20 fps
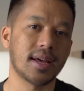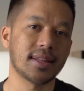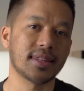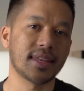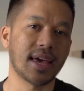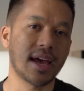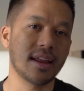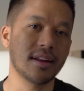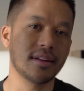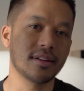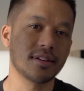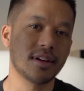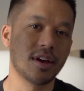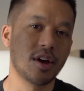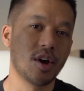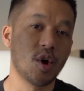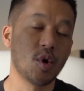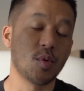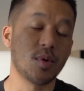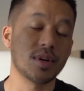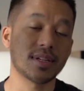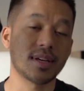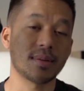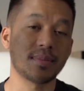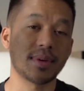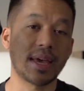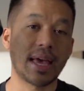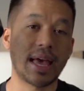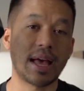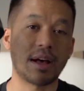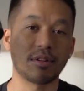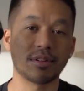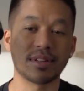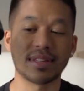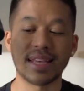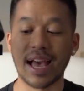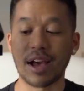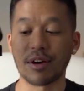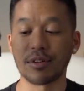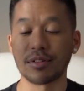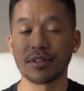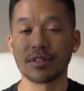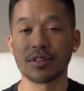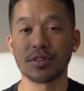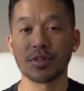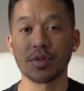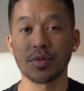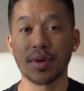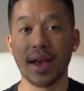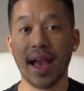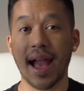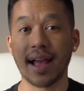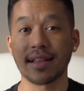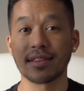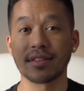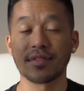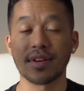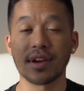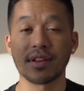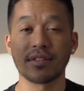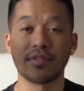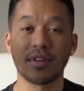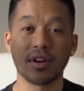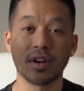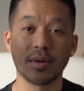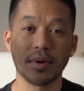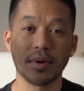at the end, which can be held down to activate follow